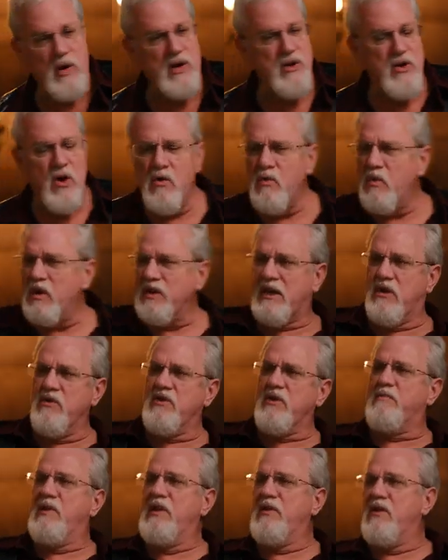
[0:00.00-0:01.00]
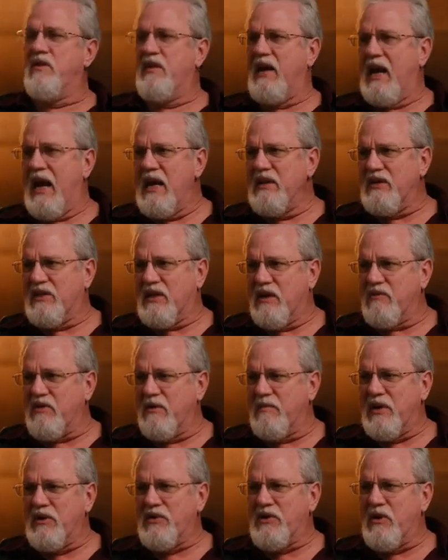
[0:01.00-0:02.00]
We know it couldn't have been there in the 8th
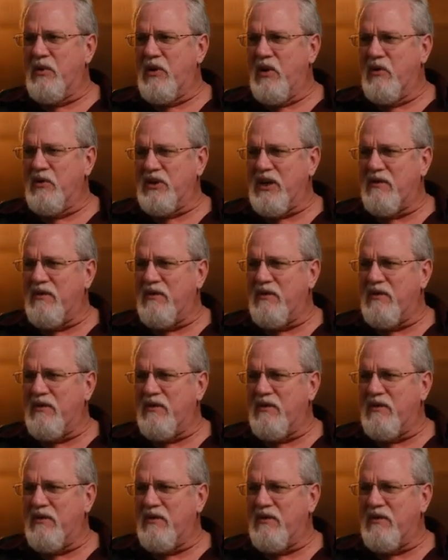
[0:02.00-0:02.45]
century, because there were no